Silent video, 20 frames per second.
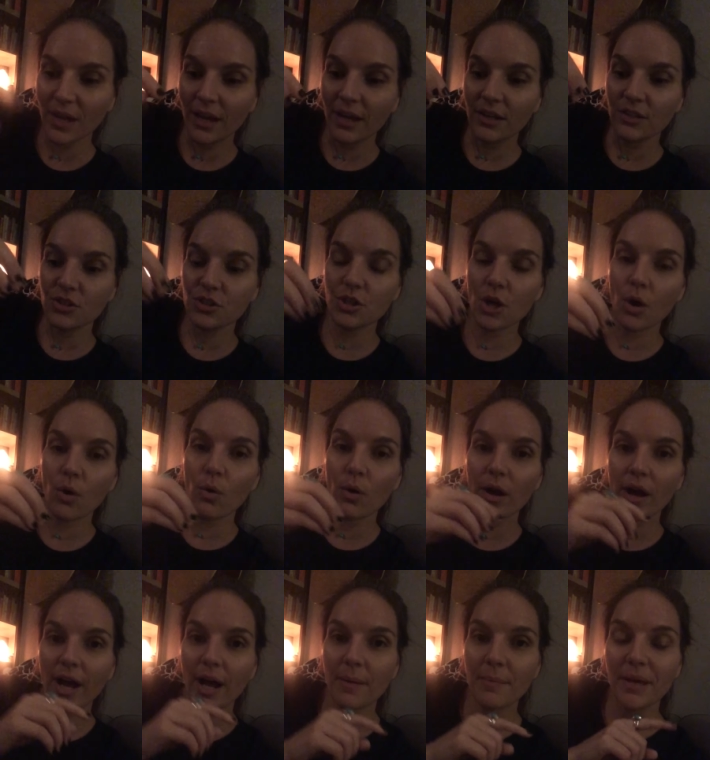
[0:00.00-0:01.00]
So
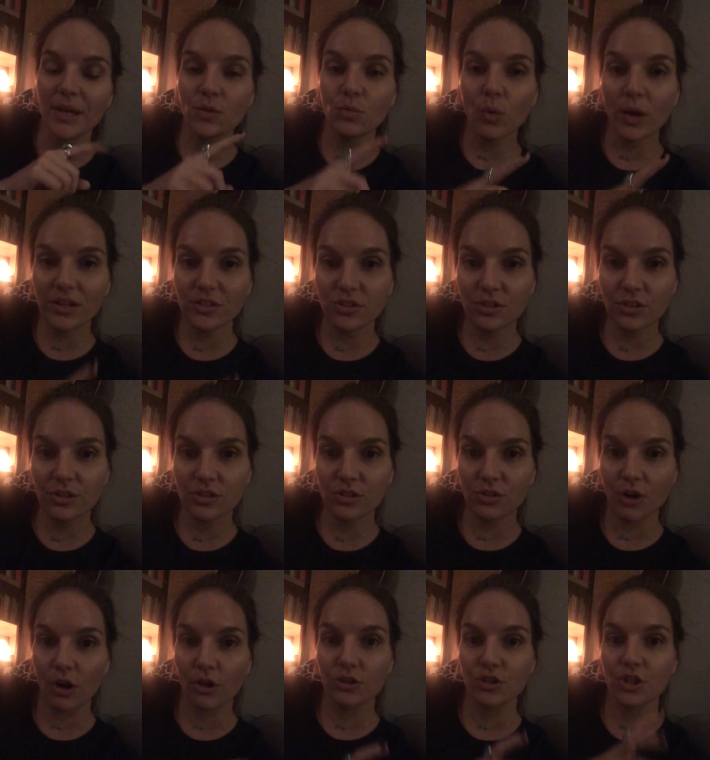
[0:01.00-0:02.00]
in Western
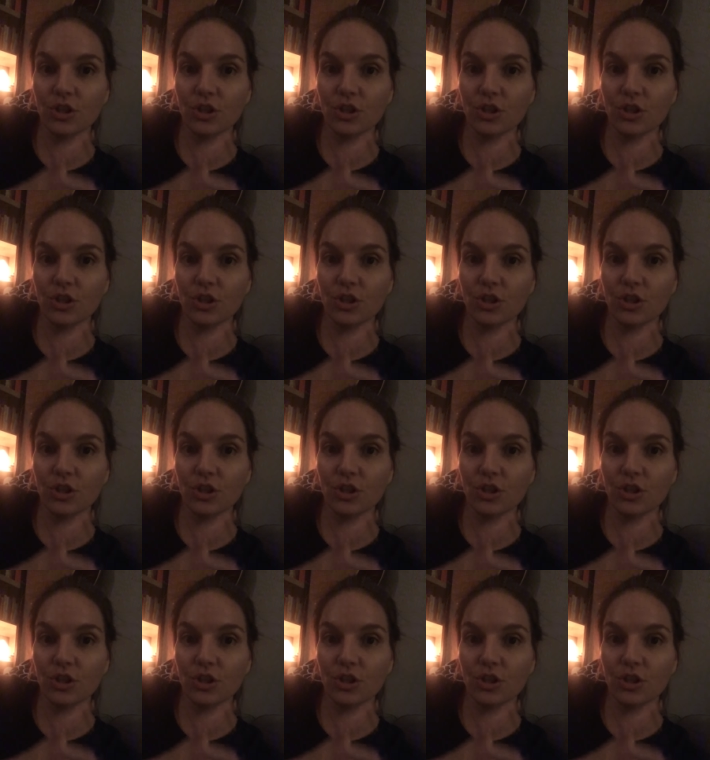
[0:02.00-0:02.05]
astrology,